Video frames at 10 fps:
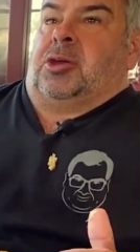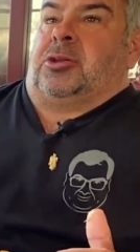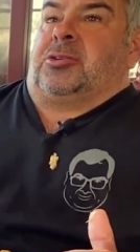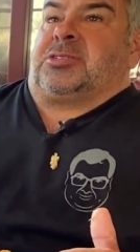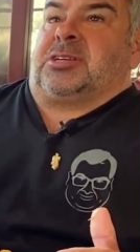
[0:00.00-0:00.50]
Good
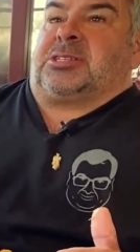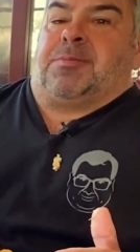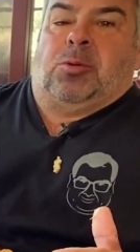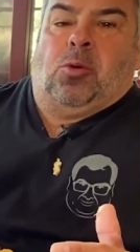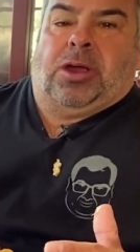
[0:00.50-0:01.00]
news is I've
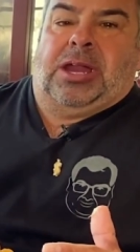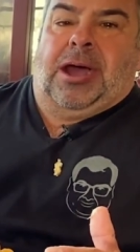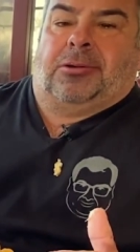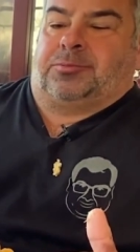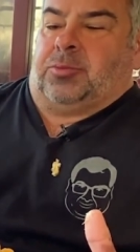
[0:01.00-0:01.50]
been working
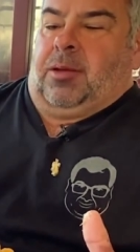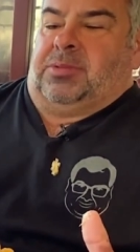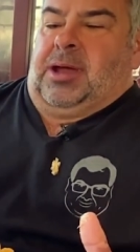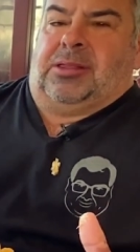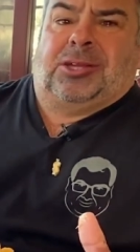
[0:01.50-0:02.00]
out. I'm
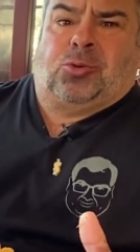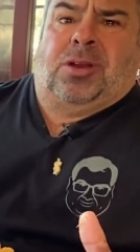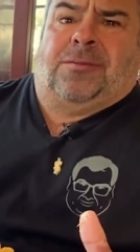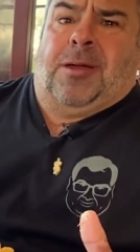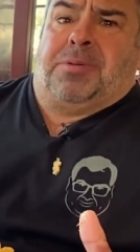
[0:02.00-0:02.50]
down like
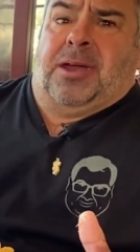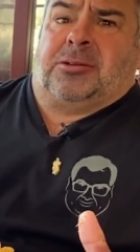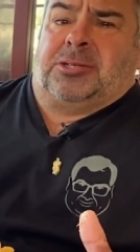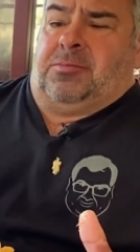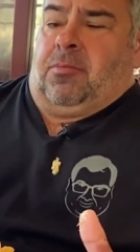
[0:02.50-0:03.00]
twenty-five pounds.